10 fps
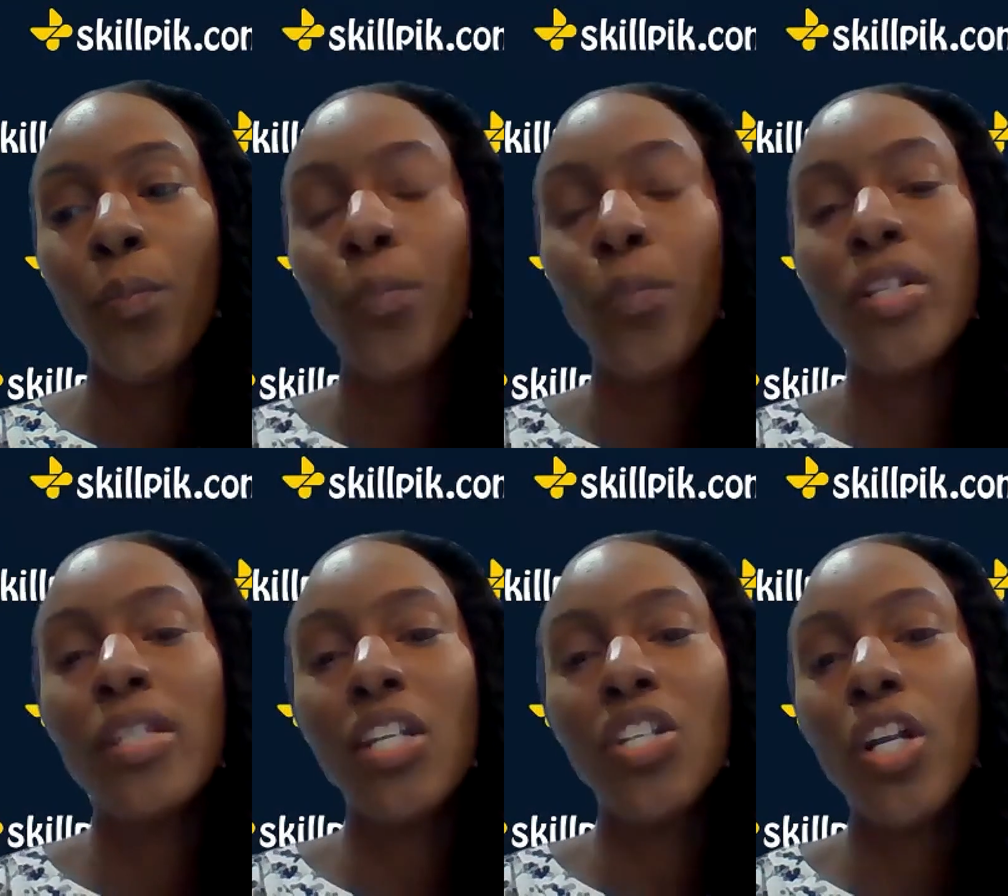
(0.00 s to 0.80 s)

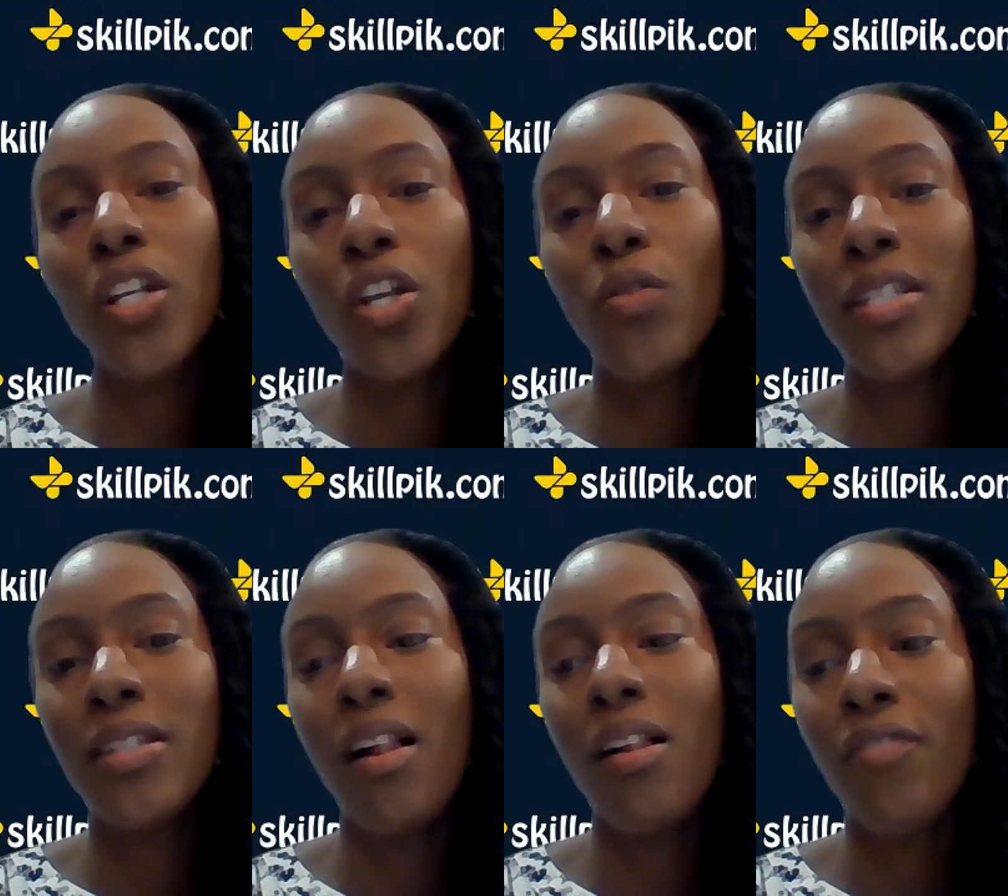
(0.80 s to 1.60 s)
position
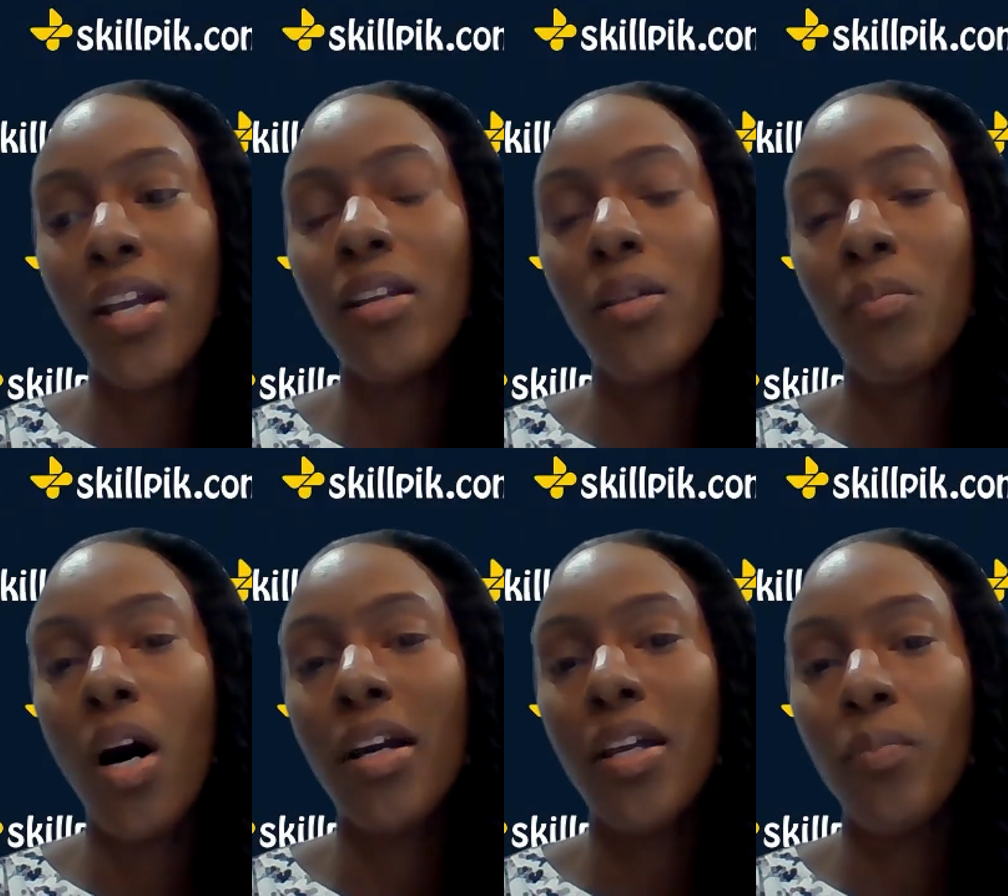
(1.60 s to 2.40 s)
yourself in the
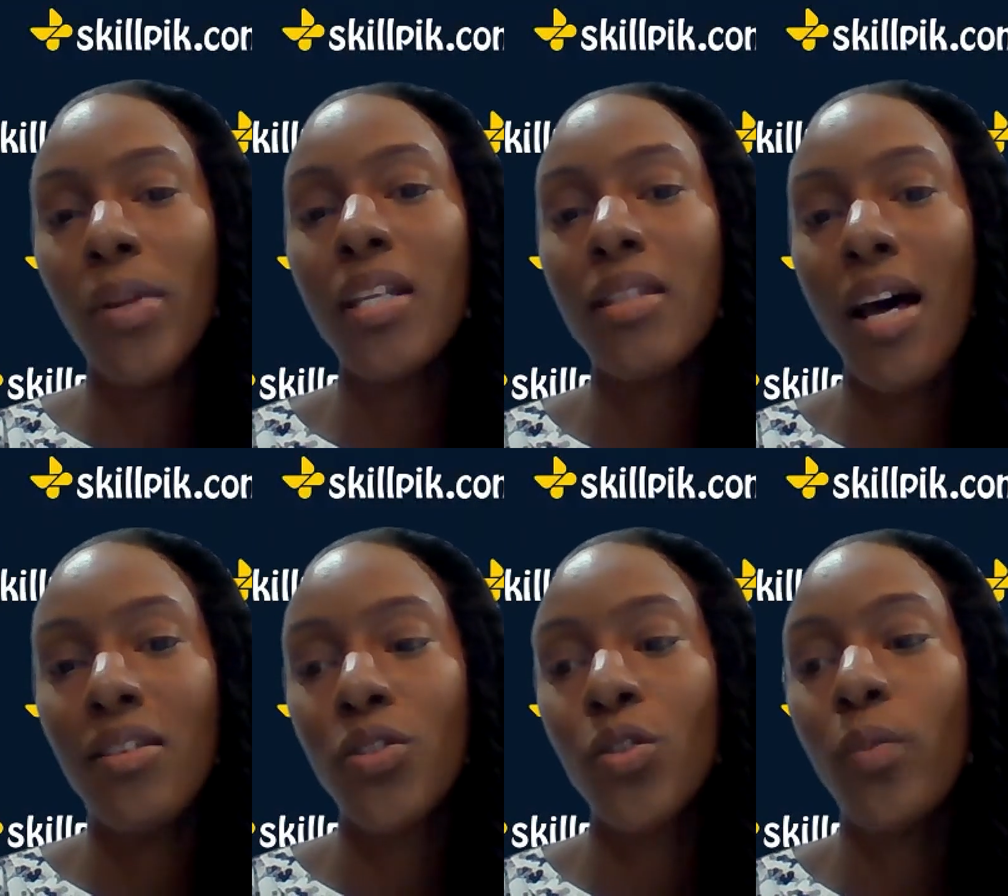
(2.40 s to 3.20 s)
marketplace
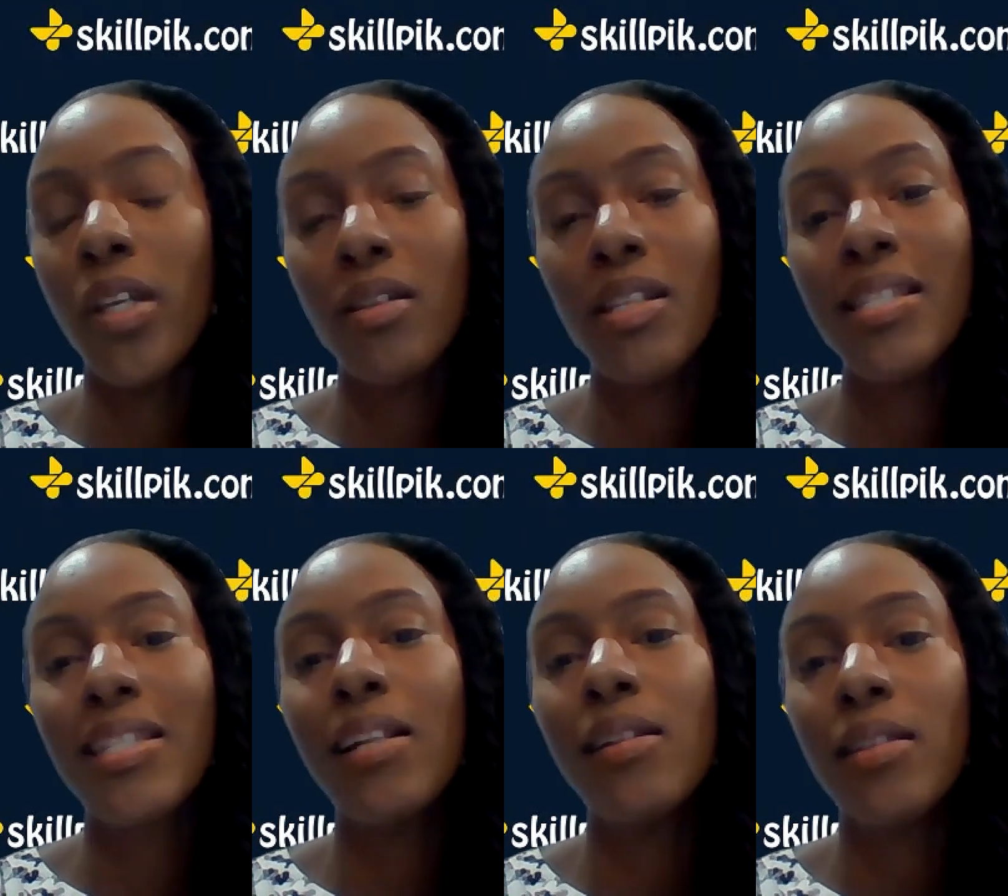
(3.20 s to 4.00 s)
and zoom in on the
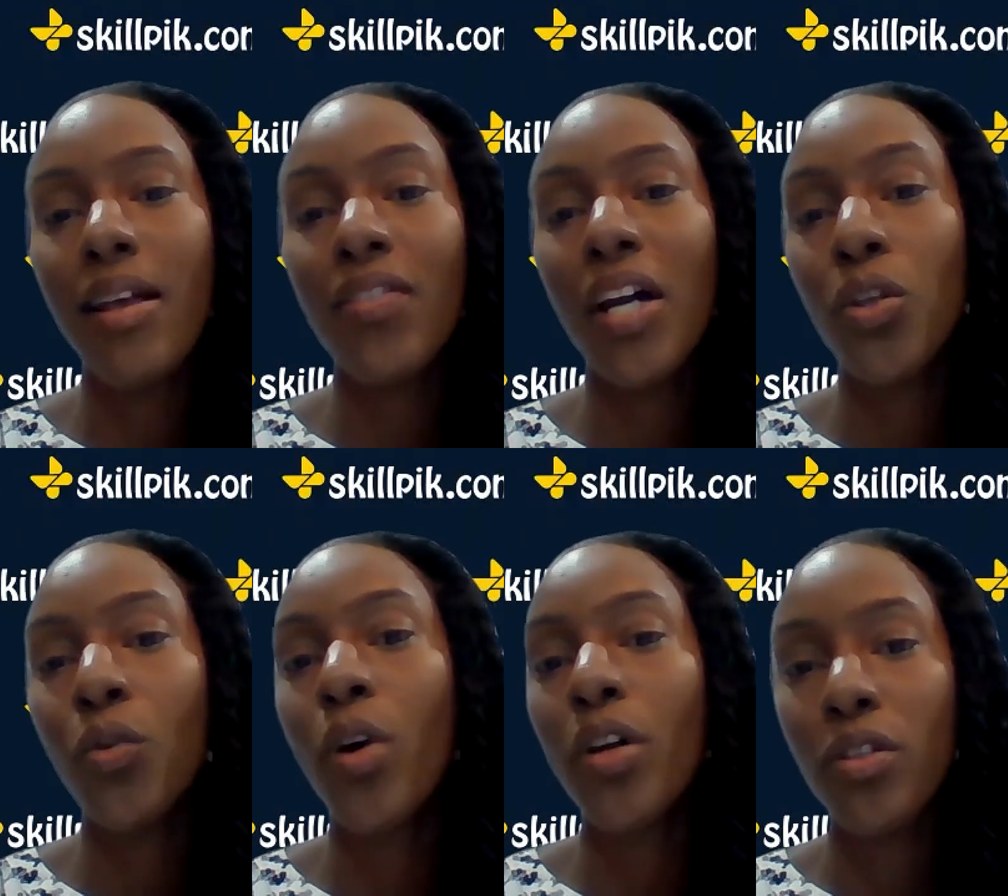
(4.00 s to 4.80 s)
skill set that
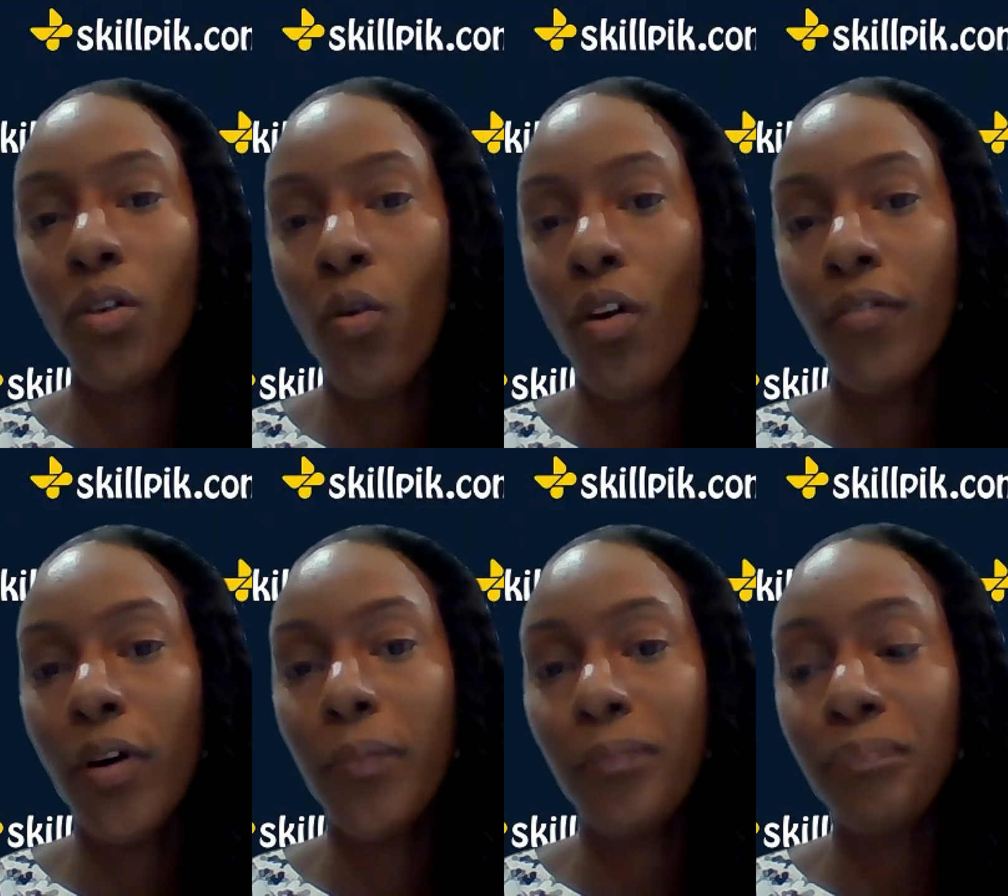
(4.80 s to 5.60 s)
you want to offer.